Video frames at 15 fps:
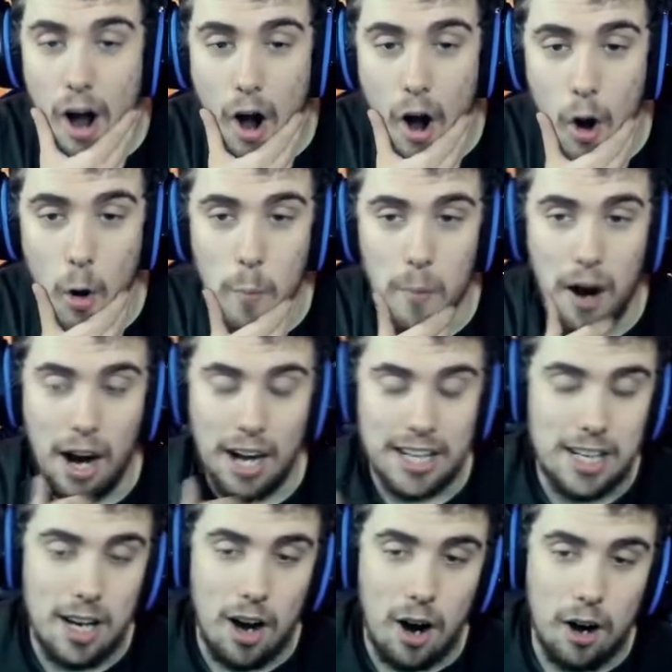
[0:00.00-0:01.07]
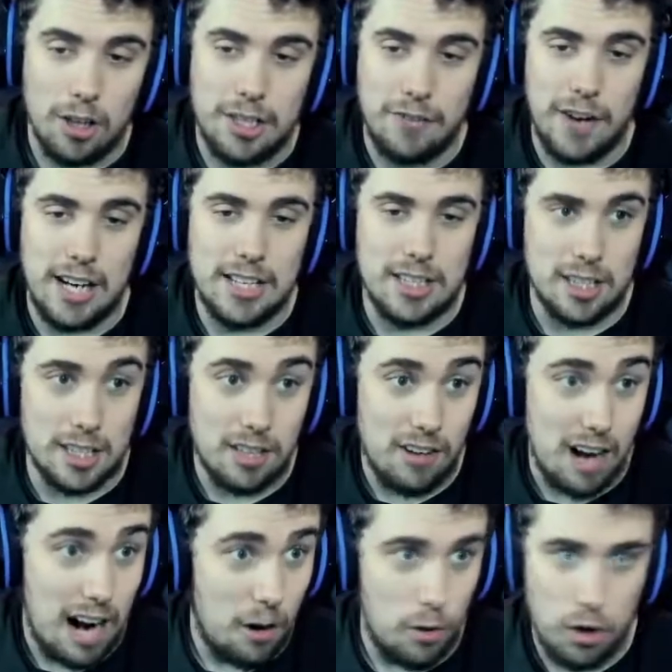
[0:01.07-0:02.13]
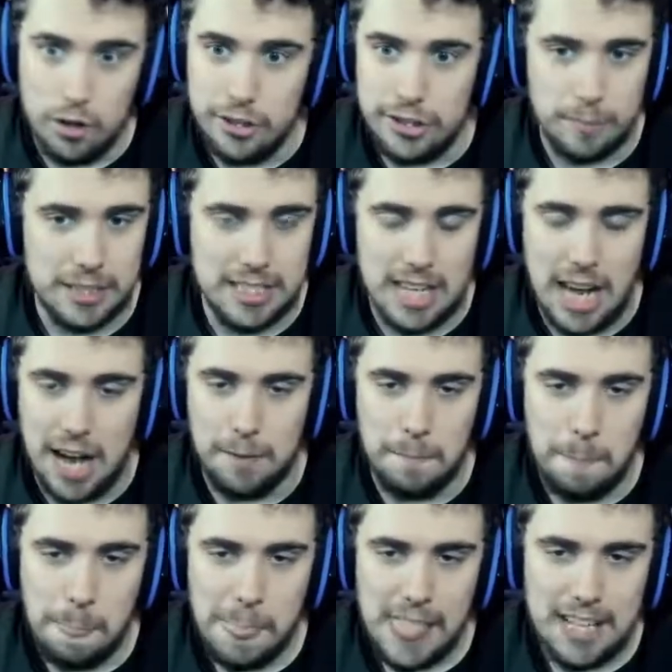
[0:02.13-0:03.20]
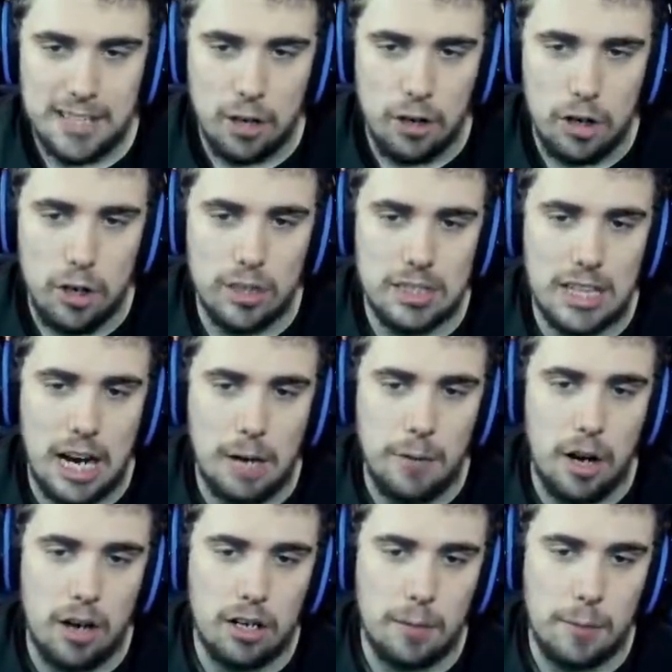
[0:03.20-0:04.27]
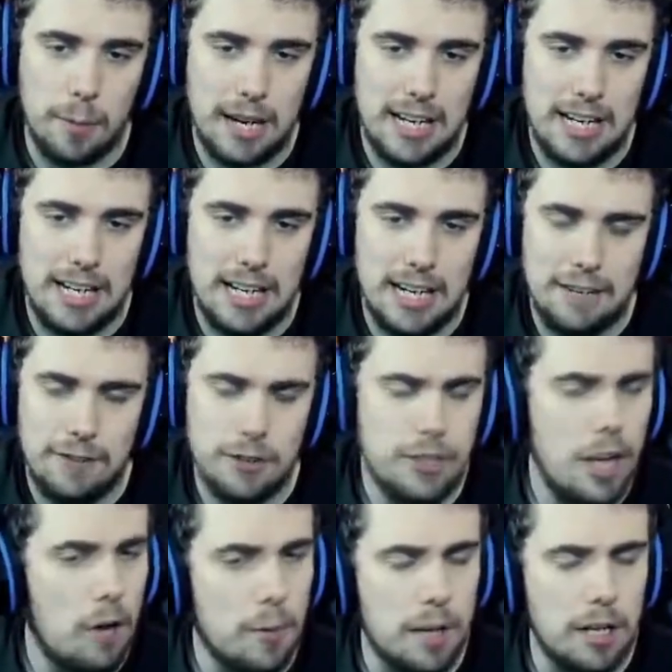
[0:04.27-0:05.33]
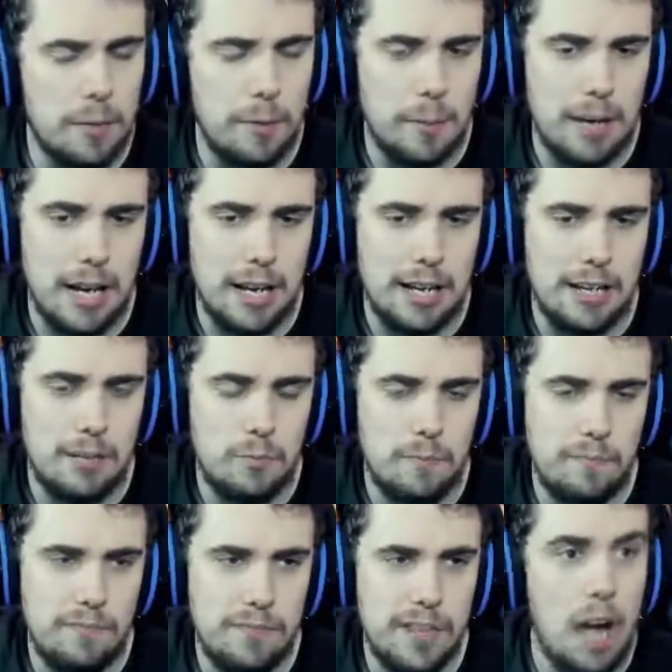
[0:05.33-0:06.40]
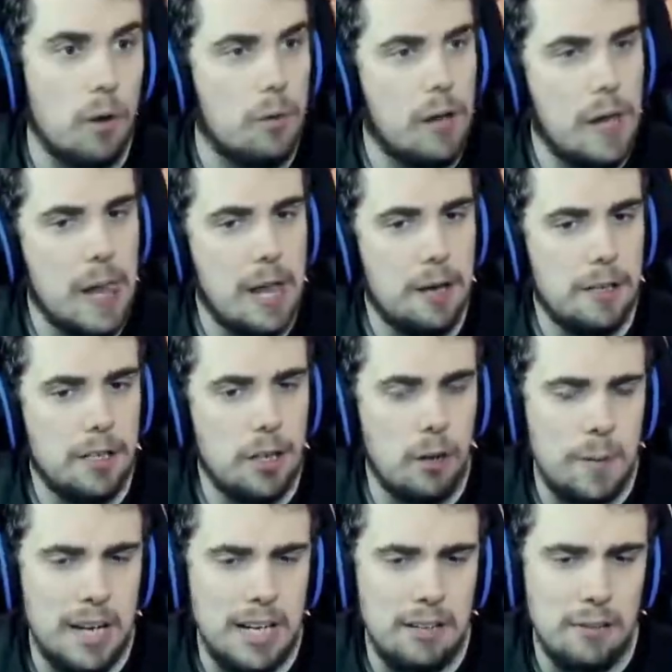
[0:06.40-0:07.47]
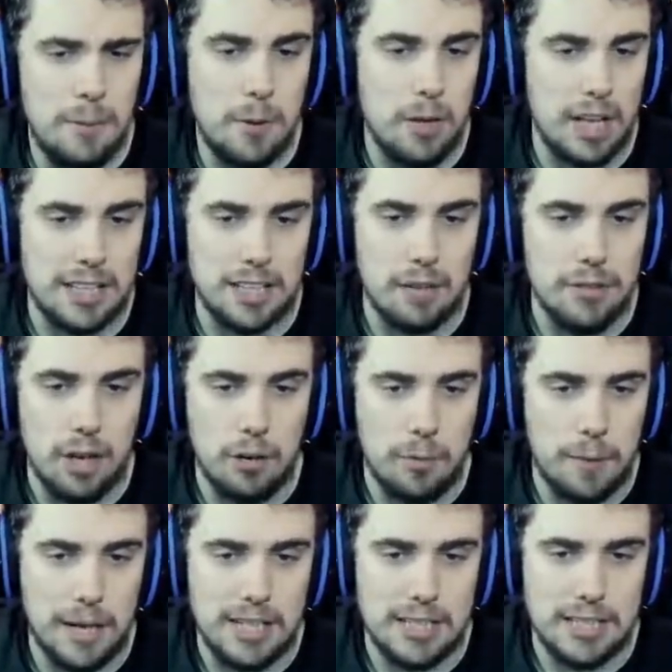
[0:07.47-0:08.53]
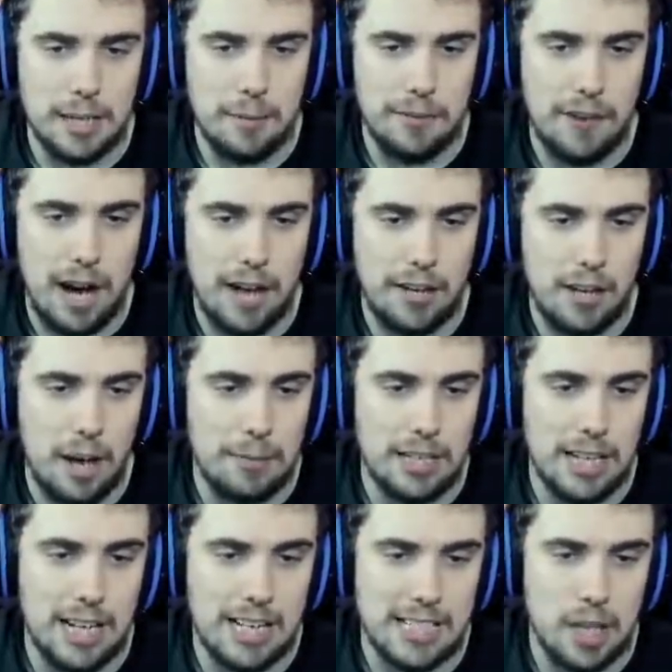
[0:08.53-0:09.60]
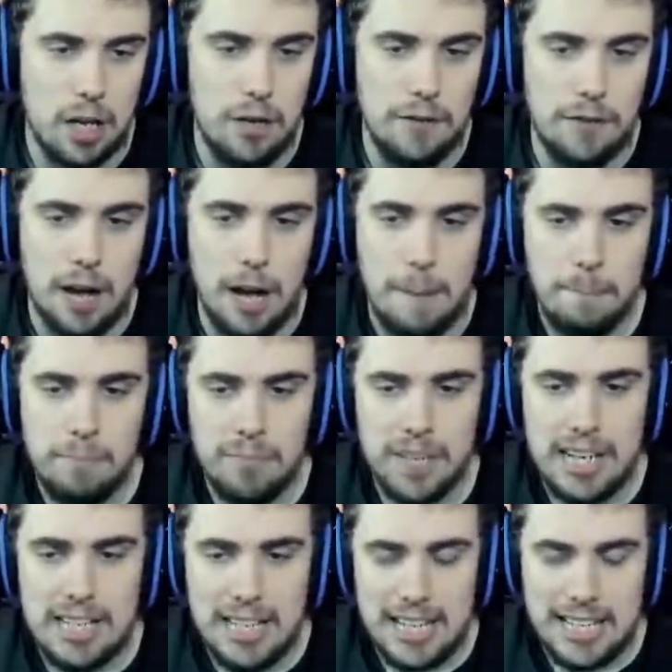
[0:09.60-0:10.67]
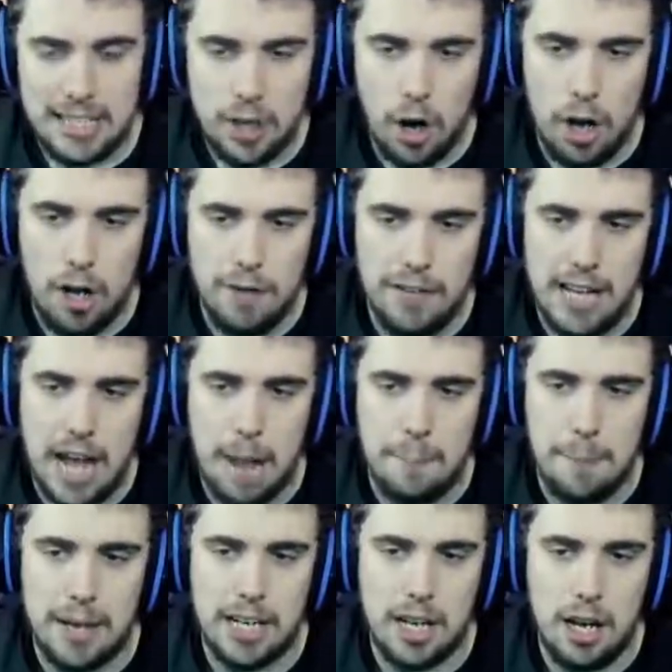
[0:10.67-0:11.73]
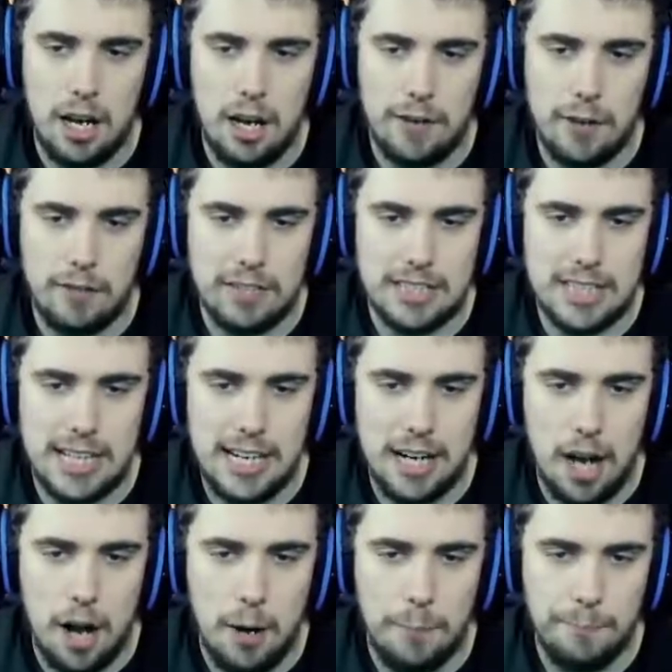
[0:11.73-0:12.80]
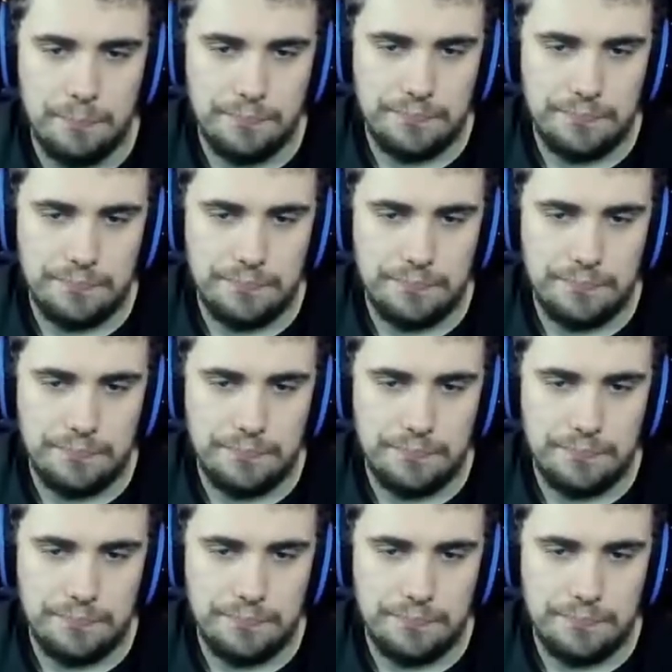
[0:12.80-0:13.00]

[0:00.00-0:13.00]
Oh my God. Juventus are out 100%. So it looks like we are going to be playing Liverpool. No, we're going to be playing... No. Are we playing Liverpool? I don't know. We're playing in the semi-final. Acting like it's over. It's not over yet. Benacer, Florentino.